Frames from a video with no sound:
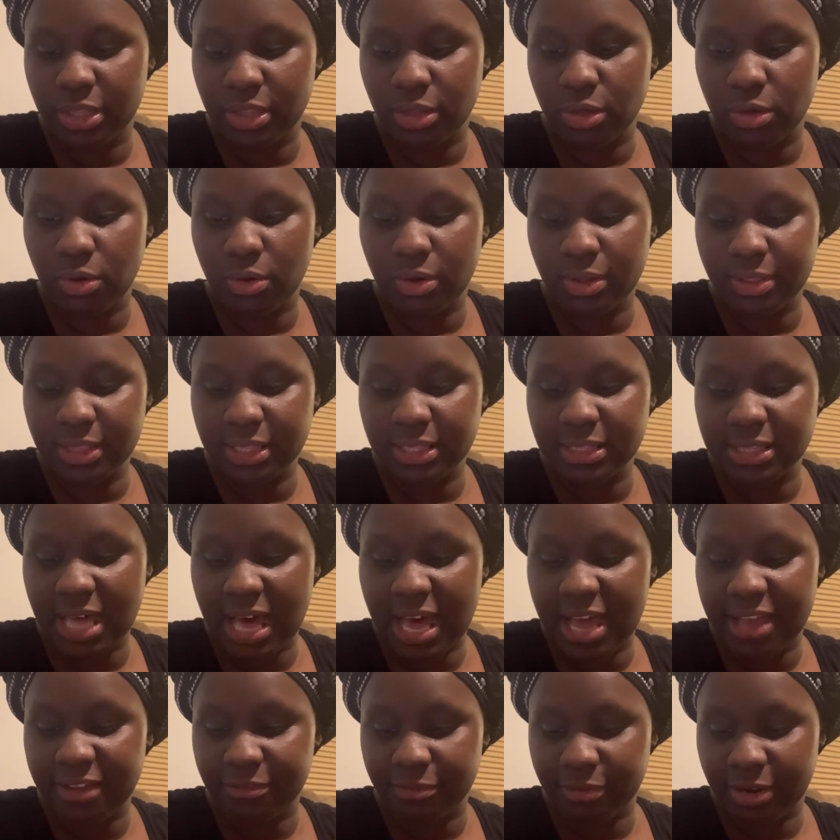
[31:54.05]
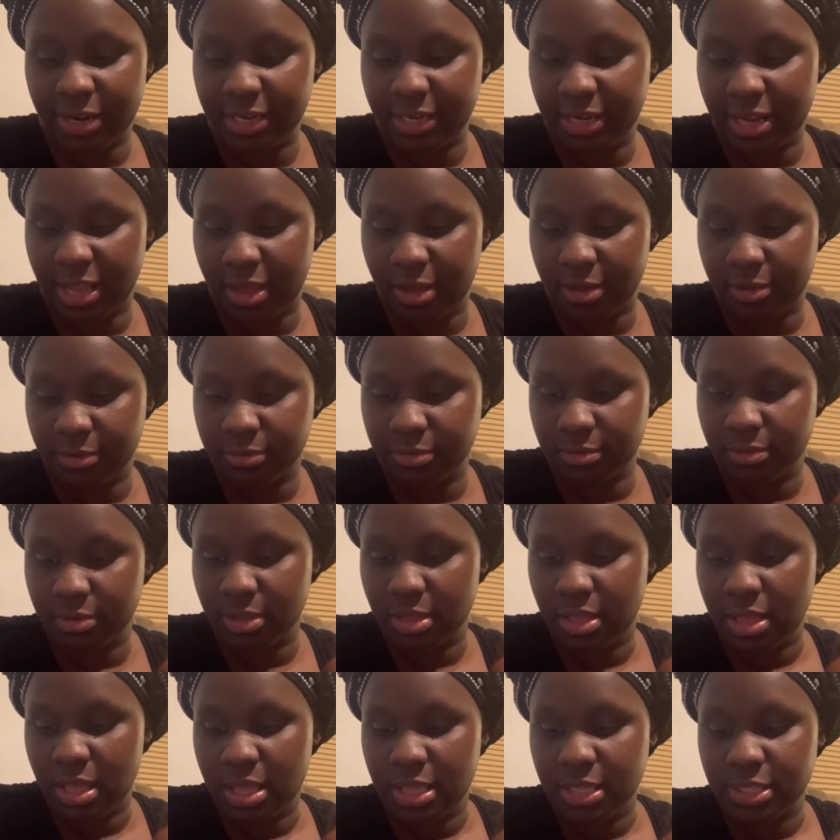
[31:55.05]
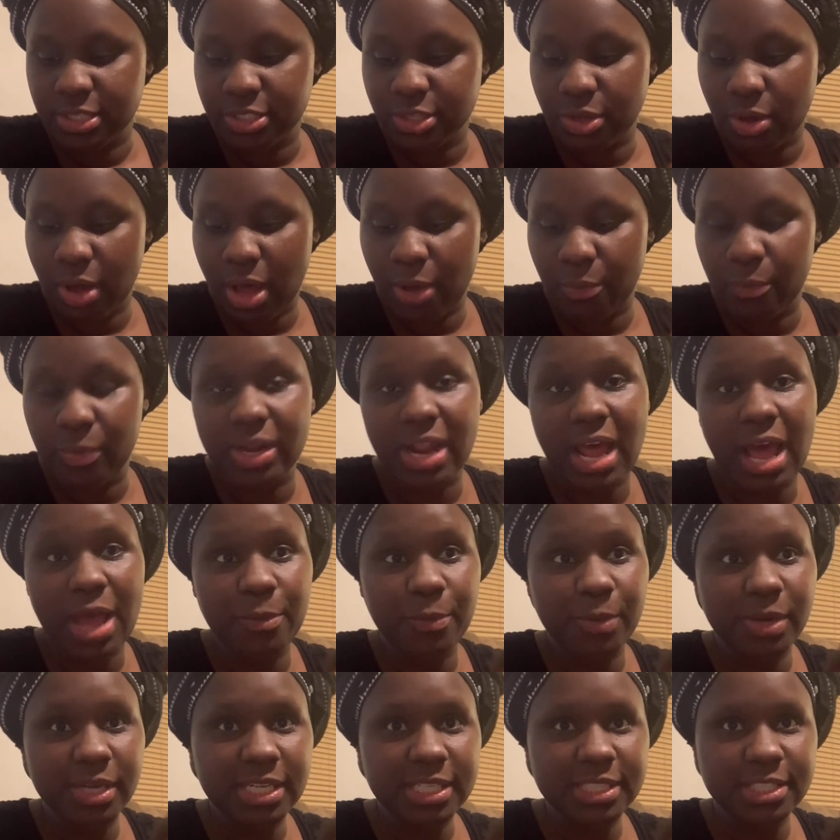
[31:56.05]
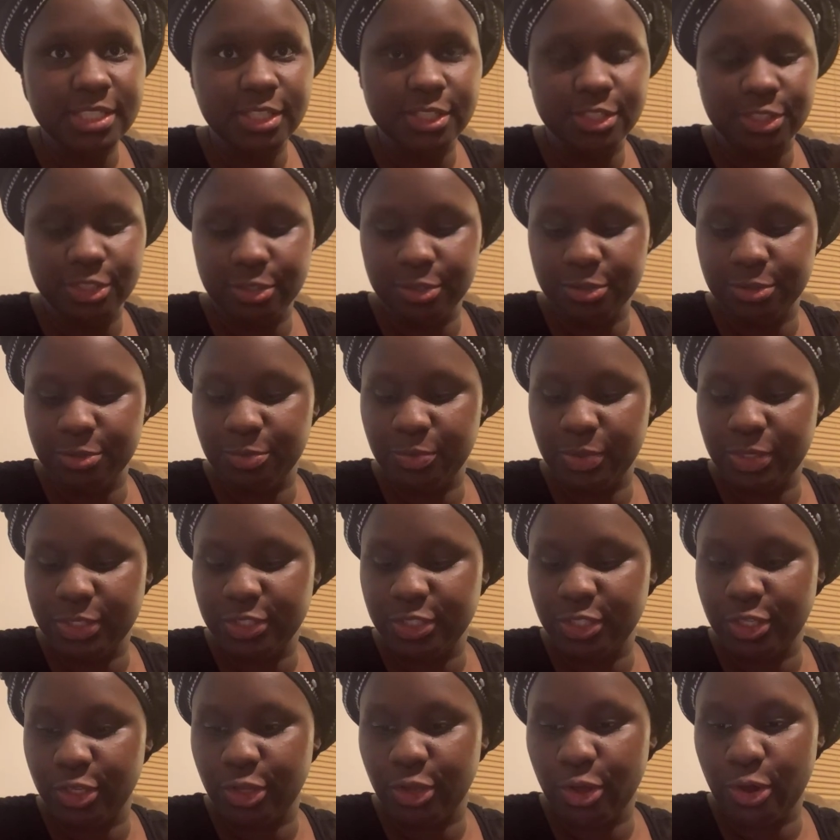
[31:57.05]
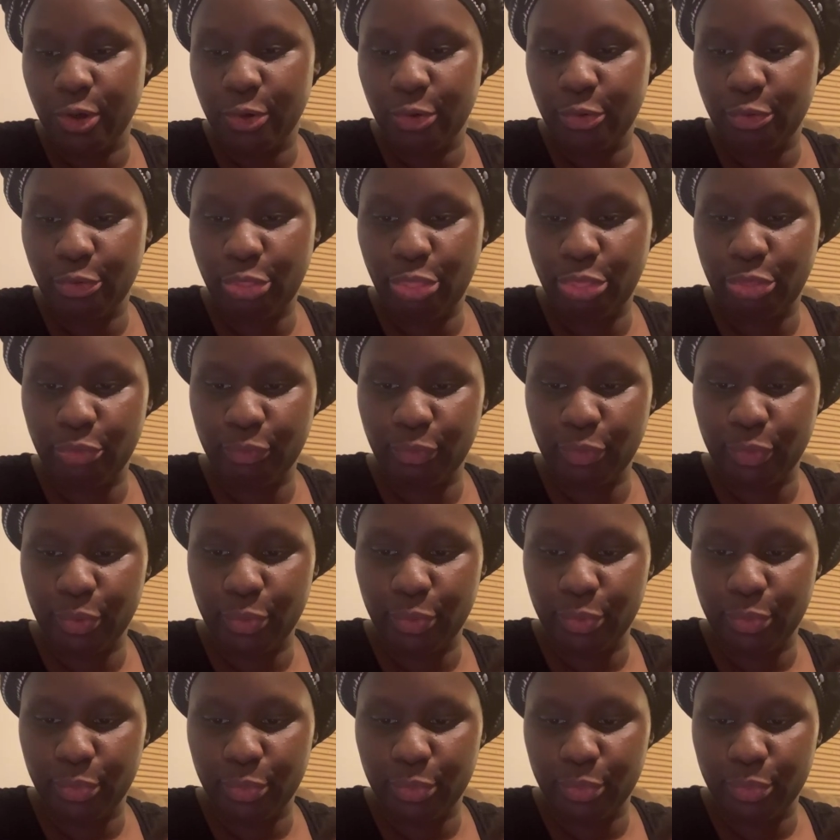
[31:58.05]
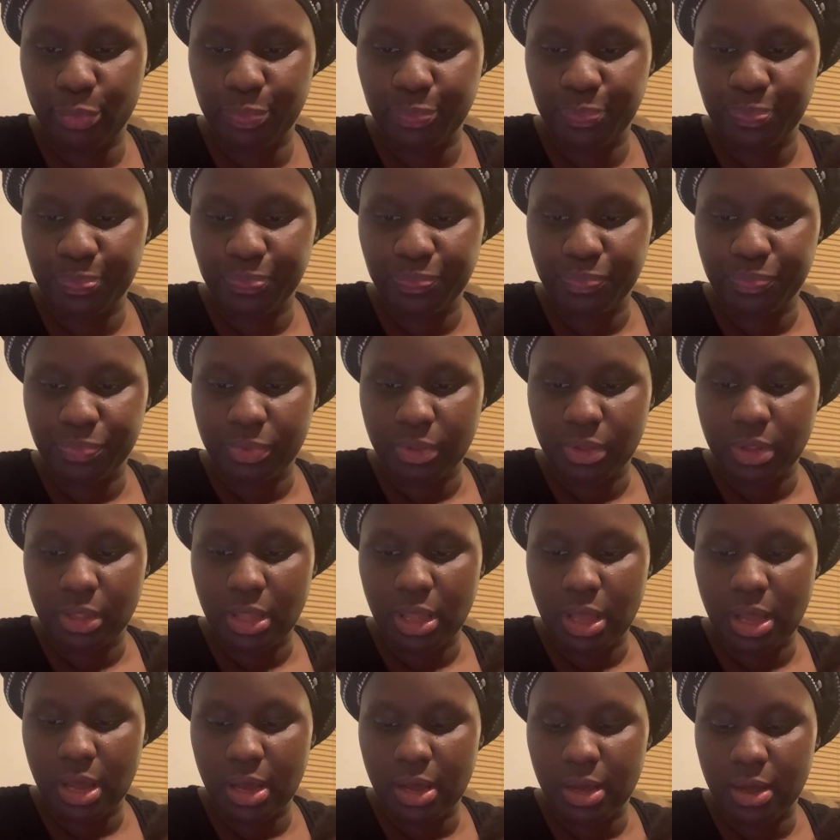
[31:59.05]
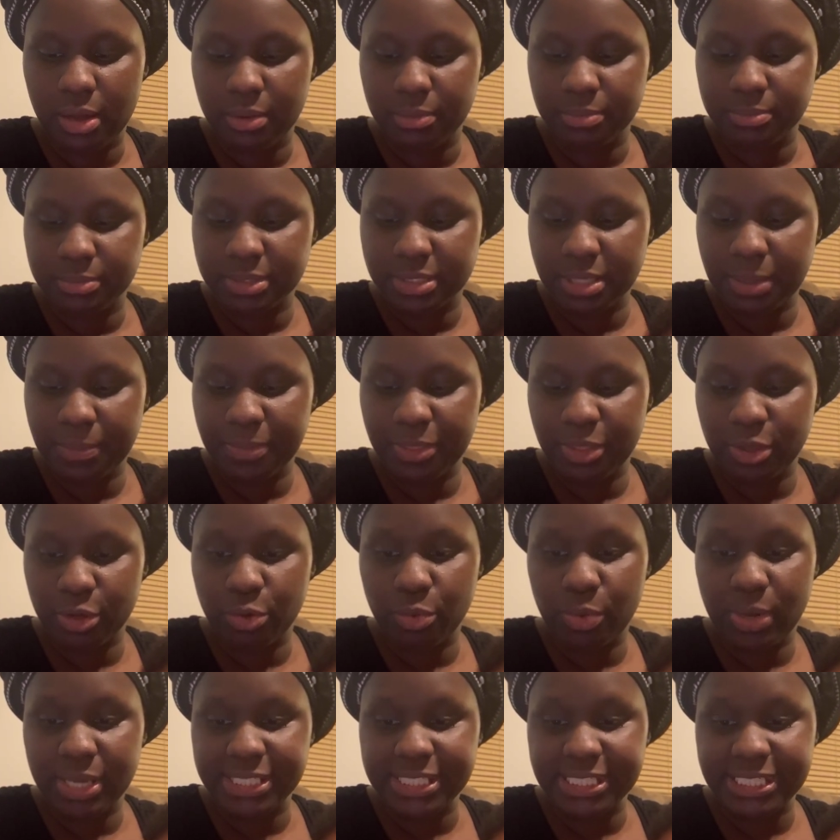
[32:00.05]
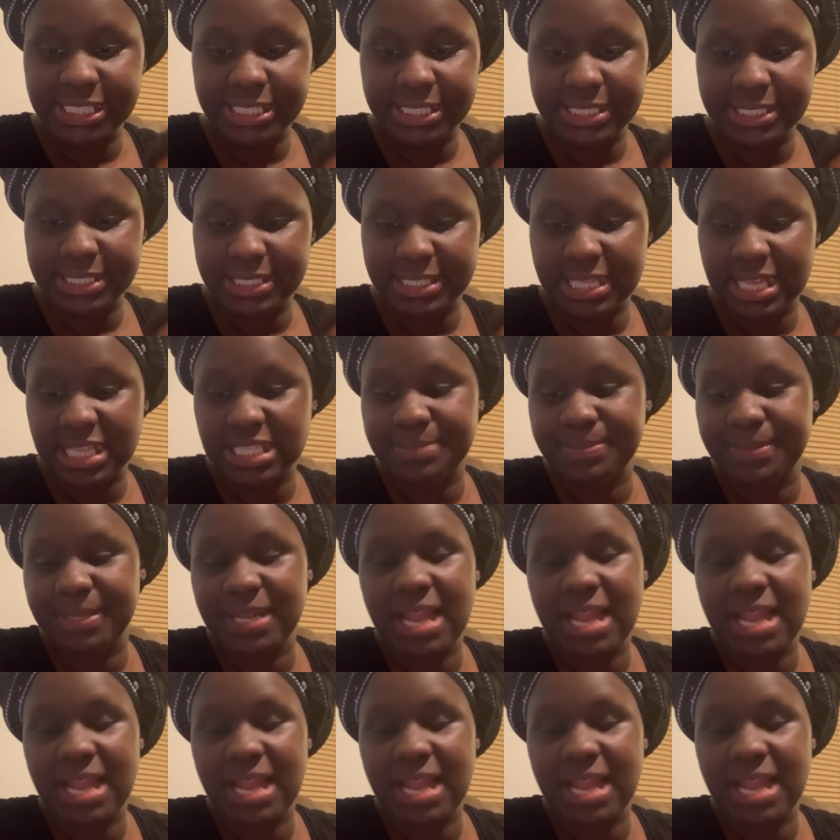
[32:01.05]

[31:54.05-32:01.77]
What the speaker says: on the live right now, so what I wanted to do was to go through some of the questions that's been